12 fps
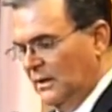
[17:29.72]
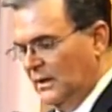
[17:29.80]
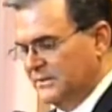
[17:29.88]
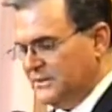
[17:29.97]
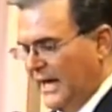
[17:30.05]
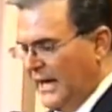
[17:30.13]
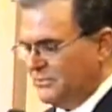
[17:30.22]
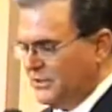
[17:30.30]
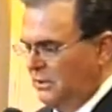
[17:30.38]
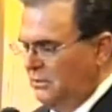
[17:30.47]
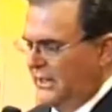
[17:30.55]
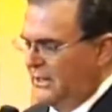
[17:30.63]
It's
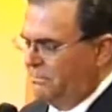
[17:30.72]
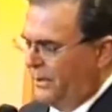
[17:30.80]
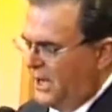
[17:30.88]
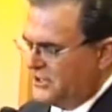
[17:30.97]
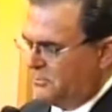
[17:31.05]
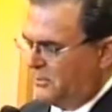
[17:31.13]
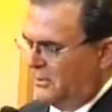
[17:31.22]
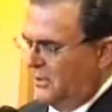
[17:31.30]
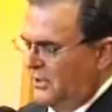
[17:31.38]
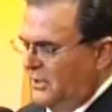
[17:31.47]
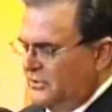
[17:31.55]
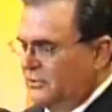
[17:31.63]
absolutely impossible
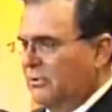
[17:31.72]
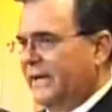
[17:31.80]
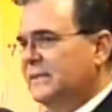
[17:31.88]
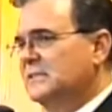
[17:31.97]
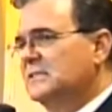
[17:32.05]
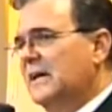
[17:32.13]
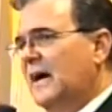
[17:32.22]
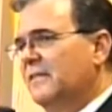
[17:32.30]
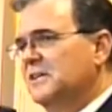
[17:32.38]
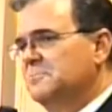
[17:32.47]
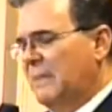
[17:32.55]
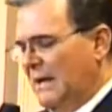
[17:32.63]
to reconcile
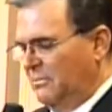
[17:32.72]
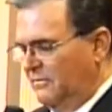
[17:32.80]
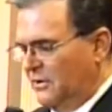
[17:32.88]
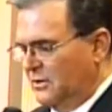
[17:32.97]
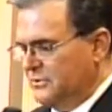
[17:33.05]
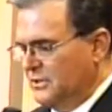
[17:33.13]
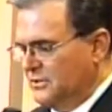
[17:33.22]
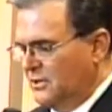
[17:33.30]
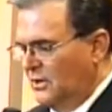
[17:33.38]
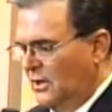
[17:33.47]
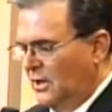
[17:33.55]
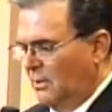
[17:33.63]
these Bible verses
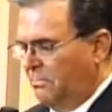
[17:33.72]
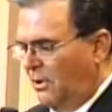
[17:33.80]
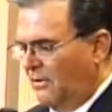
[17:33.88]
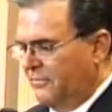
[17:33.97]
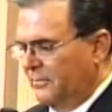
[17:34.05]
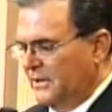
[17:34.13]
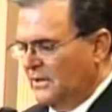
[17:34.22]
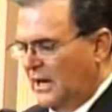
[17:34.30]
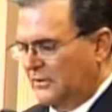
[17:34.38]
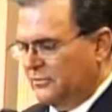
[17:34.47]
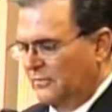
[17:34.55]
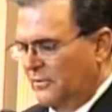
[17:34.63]
apart from the
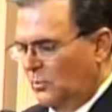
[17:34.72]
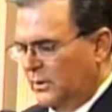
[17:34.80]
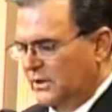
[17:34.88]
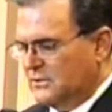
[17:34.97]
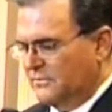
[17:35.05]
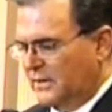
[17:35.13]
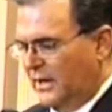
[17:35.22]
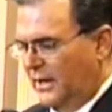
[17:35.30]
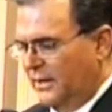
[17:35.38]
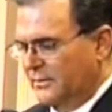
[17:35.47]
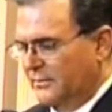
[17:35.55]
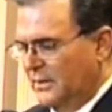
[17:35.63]
doctrine of the oneness of
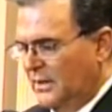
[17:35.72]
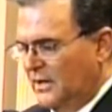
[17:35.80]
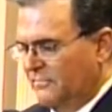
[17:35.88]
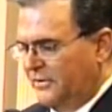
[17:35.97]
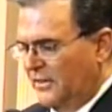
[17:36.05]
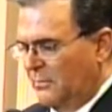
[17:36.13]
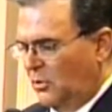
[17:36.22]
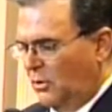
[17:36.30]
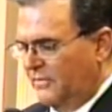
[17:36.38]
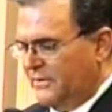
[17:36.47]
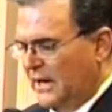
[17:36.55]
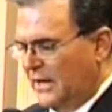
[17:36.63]
God. Furthermore,
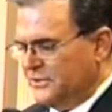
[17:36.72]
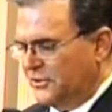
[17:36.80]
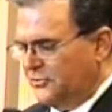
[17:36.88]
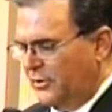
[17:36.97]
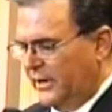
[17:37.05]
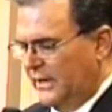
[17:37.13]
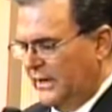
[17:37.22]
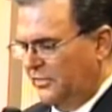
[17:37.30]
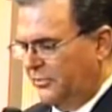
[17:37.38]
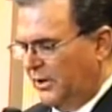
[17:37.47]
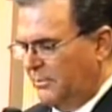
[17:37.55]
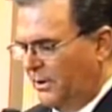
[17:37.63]
if God's a Trinity in
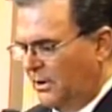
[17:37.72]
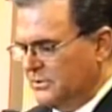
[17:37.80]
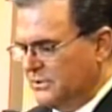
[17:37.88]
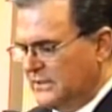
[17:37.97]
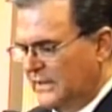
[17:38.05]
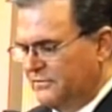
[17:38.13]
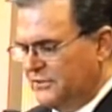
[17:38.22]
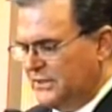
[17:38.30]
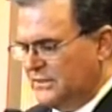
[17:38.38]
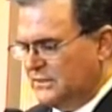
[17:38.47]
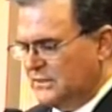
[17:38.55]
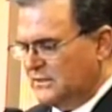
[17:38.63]
three persons and
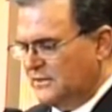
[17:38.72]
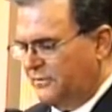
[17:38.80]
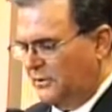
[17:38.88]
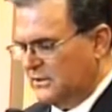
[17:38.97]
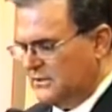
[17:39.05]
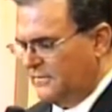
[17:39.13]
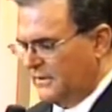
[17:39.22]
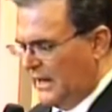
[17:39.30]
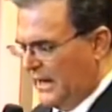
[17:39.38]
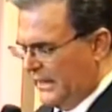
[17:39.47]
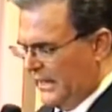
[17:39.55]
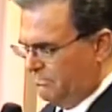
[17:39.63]
Jesus is the fullness of the
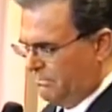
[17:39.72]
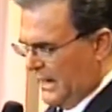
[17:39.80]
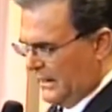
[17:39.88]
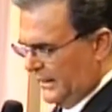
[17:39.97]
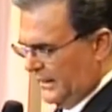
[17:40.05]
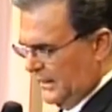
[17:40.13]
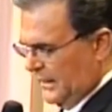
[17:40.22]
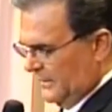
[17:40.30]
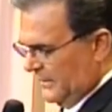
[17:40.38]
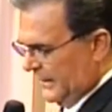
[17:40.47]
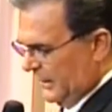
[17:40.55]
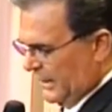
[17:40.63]
Godhead bodily,
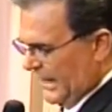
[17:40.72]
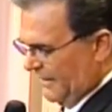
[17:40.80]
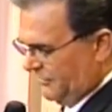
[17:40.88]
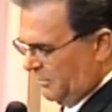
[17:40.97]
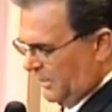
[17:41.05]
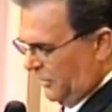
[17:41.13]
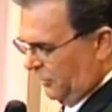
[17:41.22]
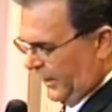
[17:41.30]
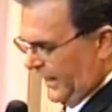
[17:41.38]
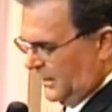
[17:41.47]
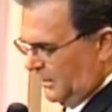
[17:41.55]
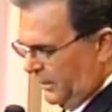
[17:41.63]
then there would have to be
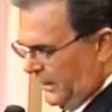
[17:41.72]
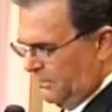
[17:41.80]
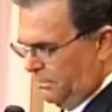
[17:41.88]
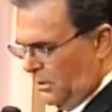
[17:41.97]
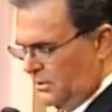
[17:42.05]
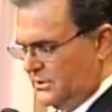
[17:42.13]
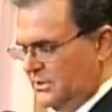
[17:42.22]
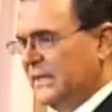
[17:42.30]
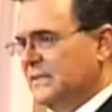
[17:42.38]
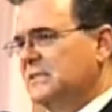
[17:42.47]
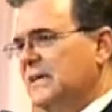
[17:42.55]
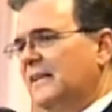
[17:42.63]
three complete persons
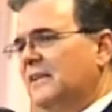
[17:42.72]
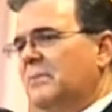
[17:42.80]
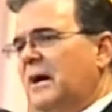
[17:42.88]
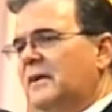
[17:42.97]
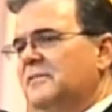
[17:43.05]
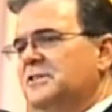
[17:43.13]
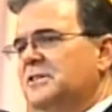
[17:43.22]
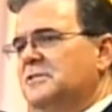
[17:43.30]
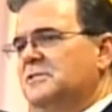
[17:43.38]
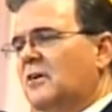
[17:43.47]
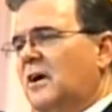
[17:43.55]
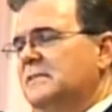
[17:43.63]
inside the body of Jesus
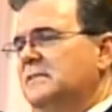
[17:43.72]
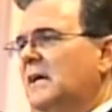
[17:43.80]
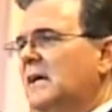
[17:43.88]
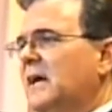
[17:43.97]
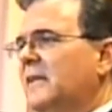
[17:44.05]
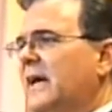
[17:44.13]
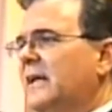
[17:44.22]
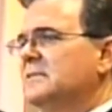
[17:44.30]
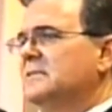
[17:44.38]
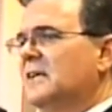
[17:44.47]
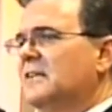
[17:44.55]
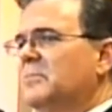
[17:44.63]
Christ, and that is
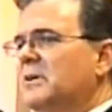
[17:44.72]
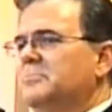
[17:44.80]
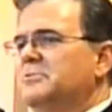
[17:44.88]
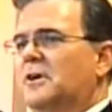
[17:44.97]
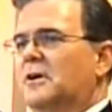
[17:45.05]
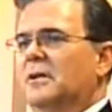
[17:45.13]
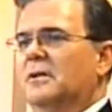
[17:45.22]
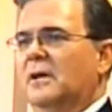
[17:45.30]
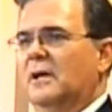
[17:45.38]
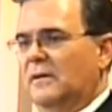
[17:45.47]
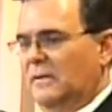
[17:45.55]
nothing but absurdity.